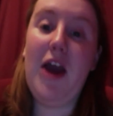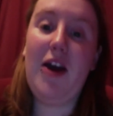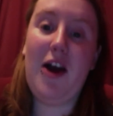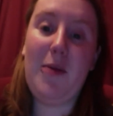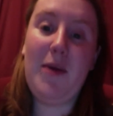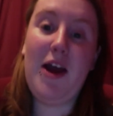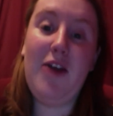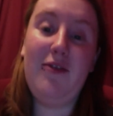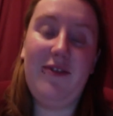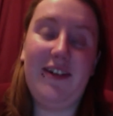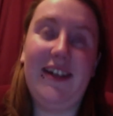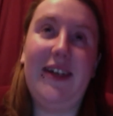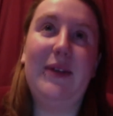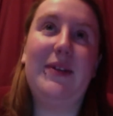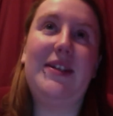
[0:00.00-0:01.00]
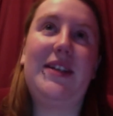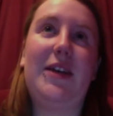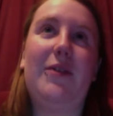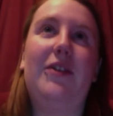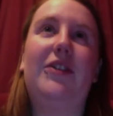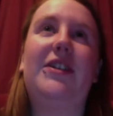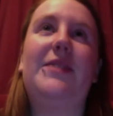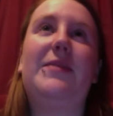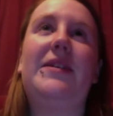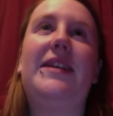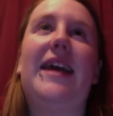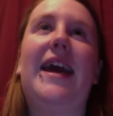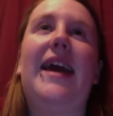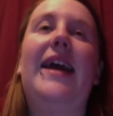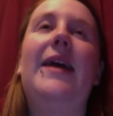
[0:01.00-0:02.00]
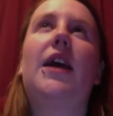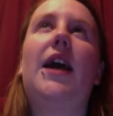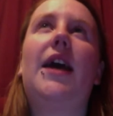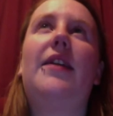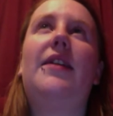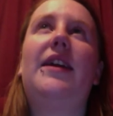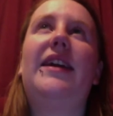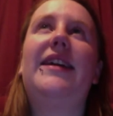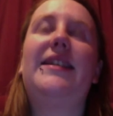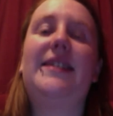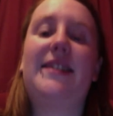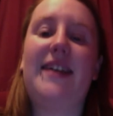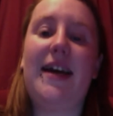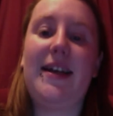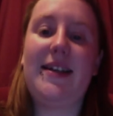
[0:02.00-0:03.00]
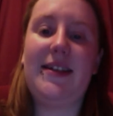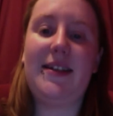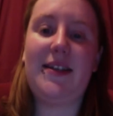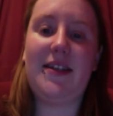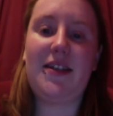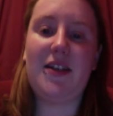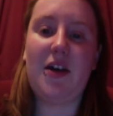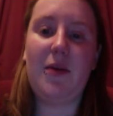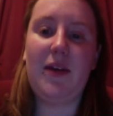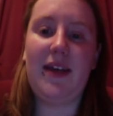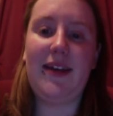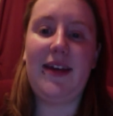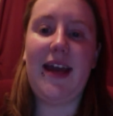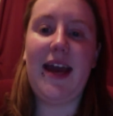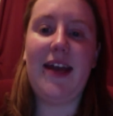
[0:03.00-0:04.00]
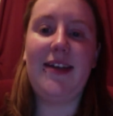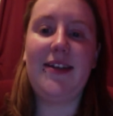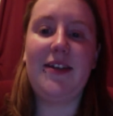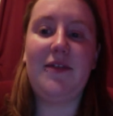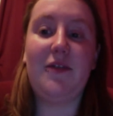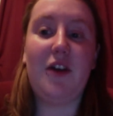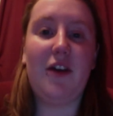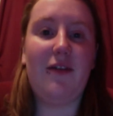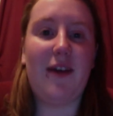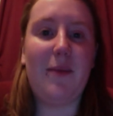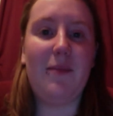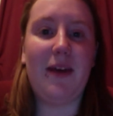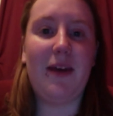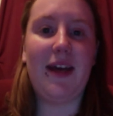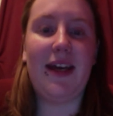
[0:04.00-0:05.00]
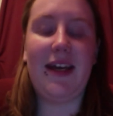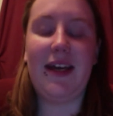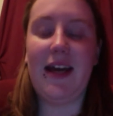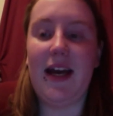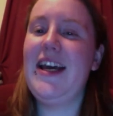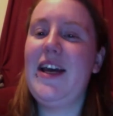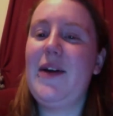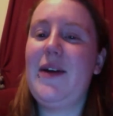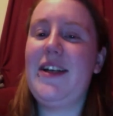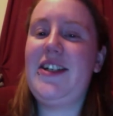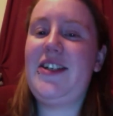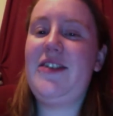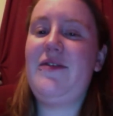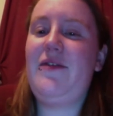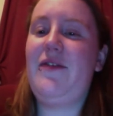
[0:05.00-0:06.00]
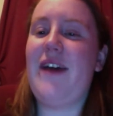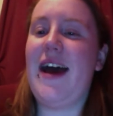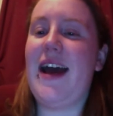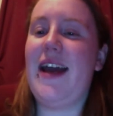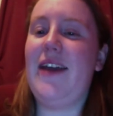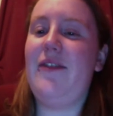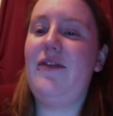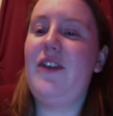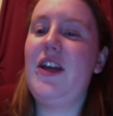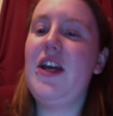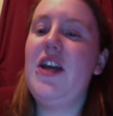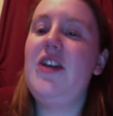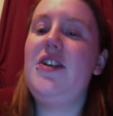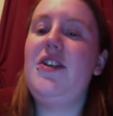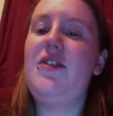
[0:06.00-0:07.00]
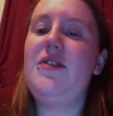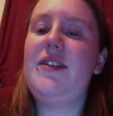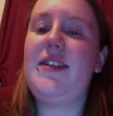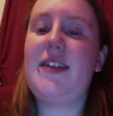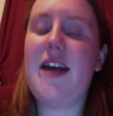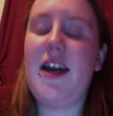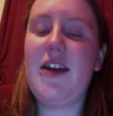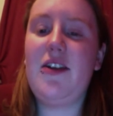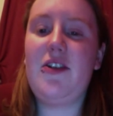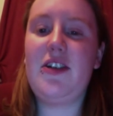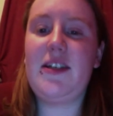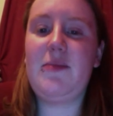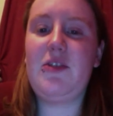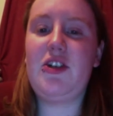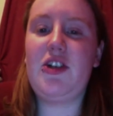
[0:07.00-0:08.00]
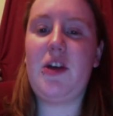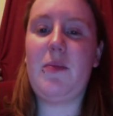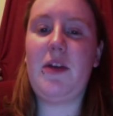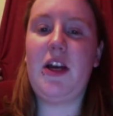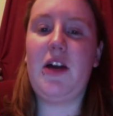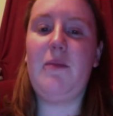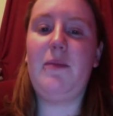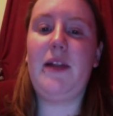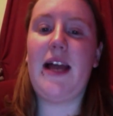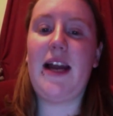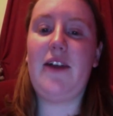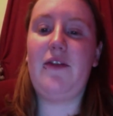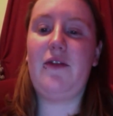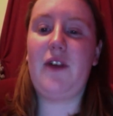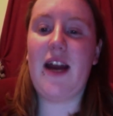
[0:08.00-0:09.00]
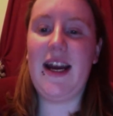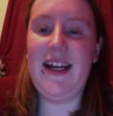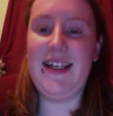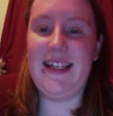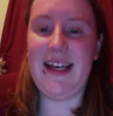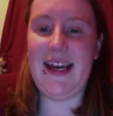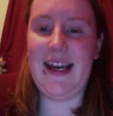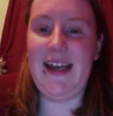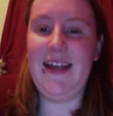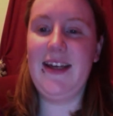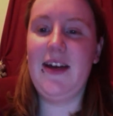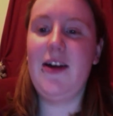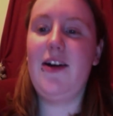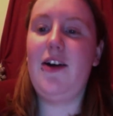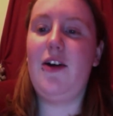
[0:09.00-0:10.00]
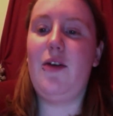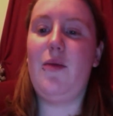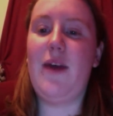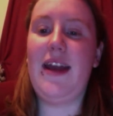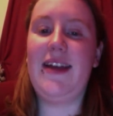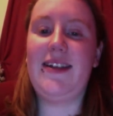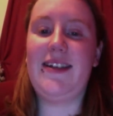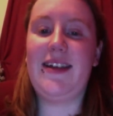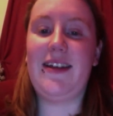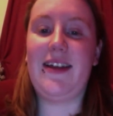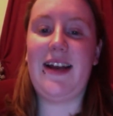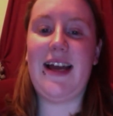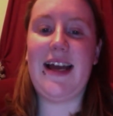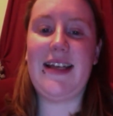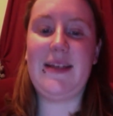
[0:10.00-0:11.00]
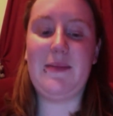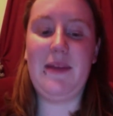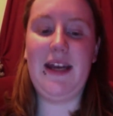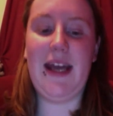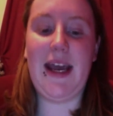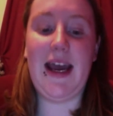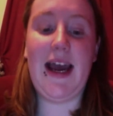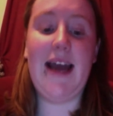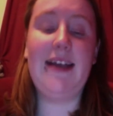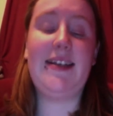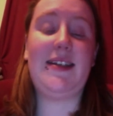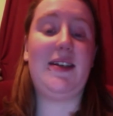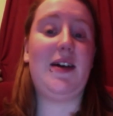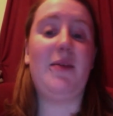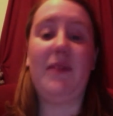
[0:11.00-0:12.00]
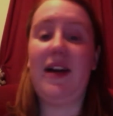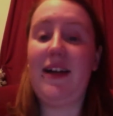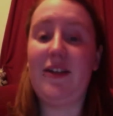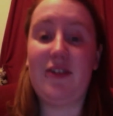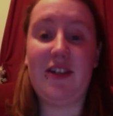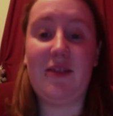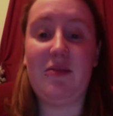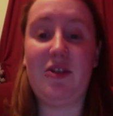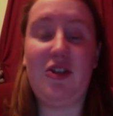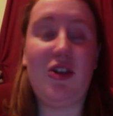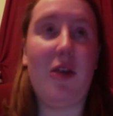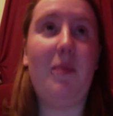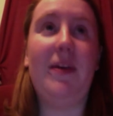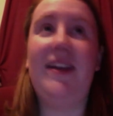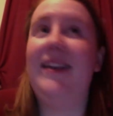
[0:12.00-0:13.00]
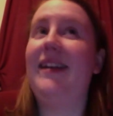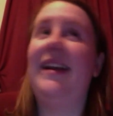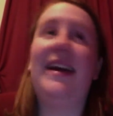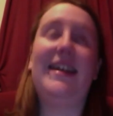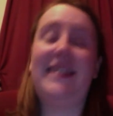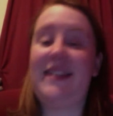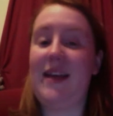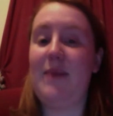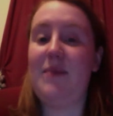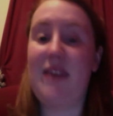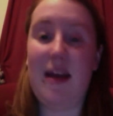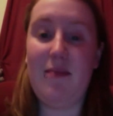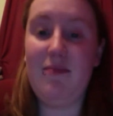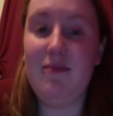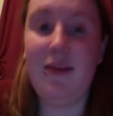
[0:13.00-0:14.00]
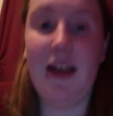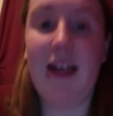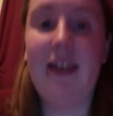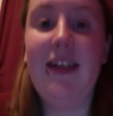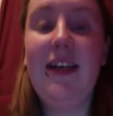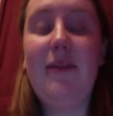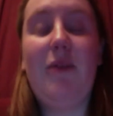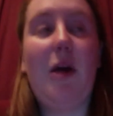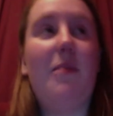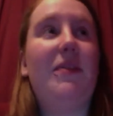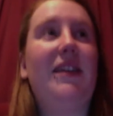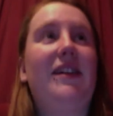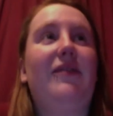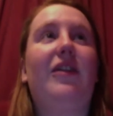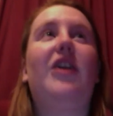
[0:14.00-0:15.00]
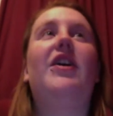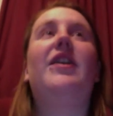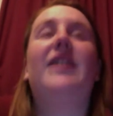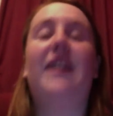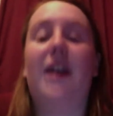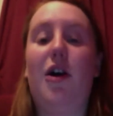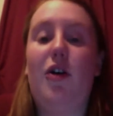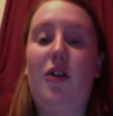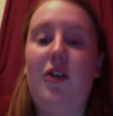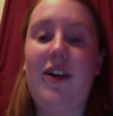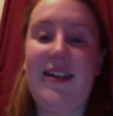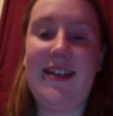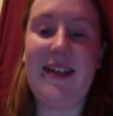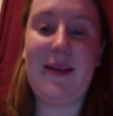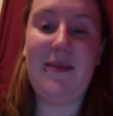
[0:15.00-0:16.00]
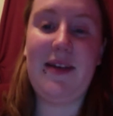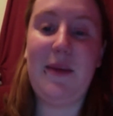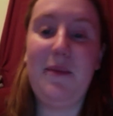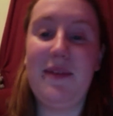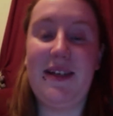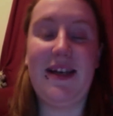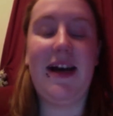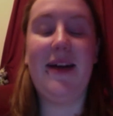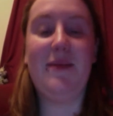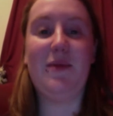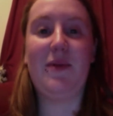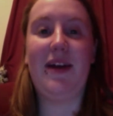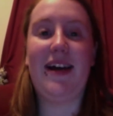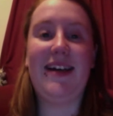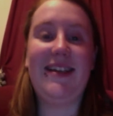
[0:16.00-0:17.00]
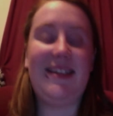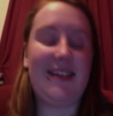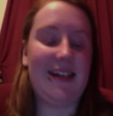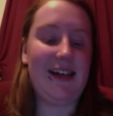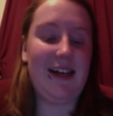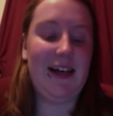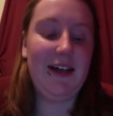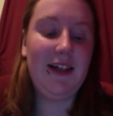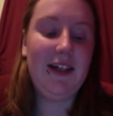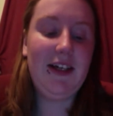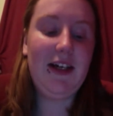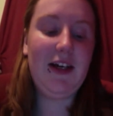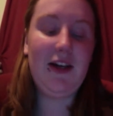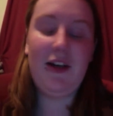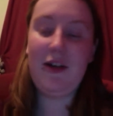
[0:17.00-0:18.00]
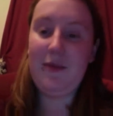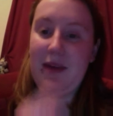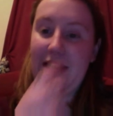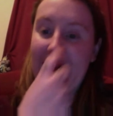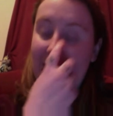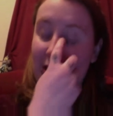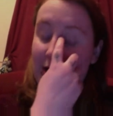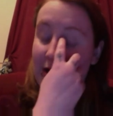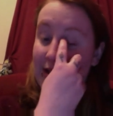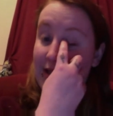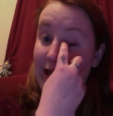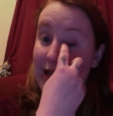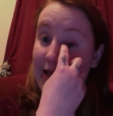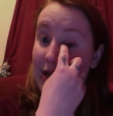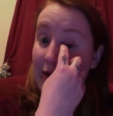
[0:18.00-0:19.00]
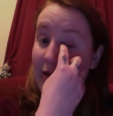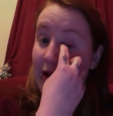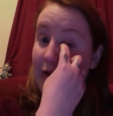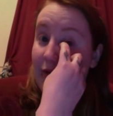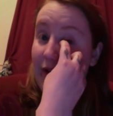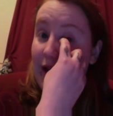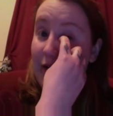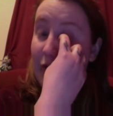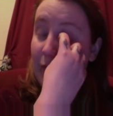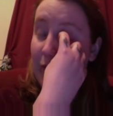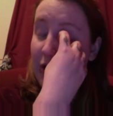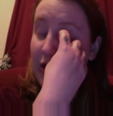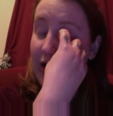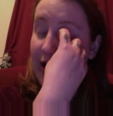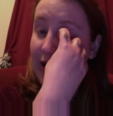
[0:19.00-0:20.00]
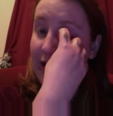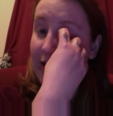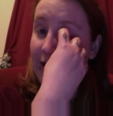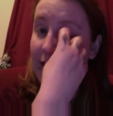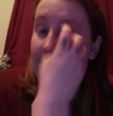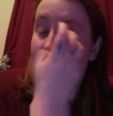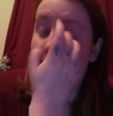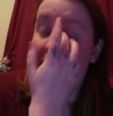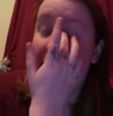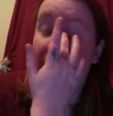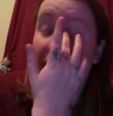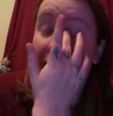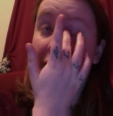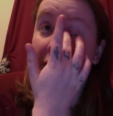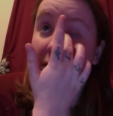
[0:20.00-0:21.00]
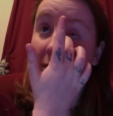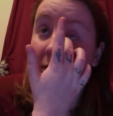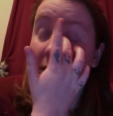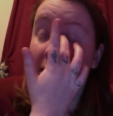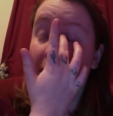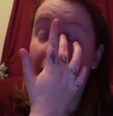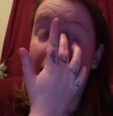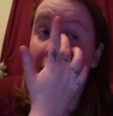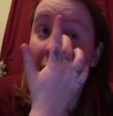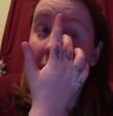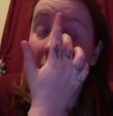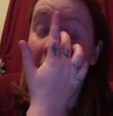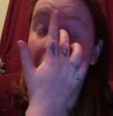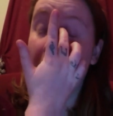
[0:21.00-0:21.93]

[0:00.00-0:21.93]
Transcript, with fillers: hopefully it'll snow on Christmas Day. I think it started snowing the end of November here. Question five Do you start your Christmas shopping on Black Friday or wait until the last minute? I start my Christmas shopping in like September, probably even earlier, August, September times when I start. Oh my god, I don't, I've never bought anything. Sorry, I've got something in my eye.